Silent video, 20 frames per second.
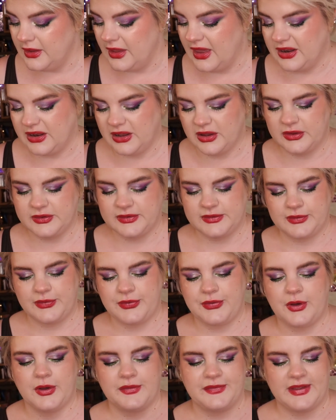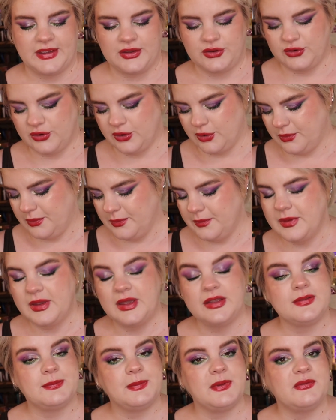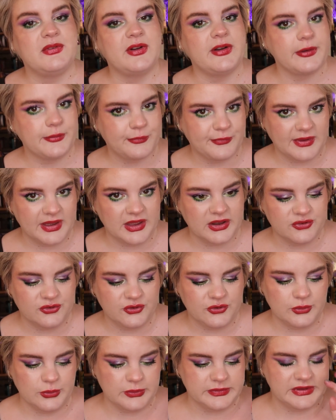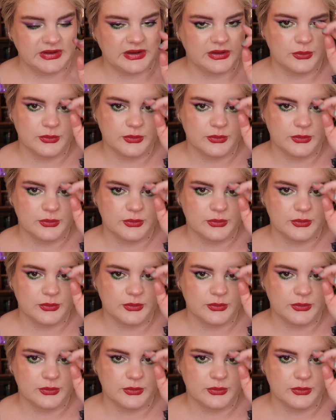and I just thought that, you know, it's been very fun to use it.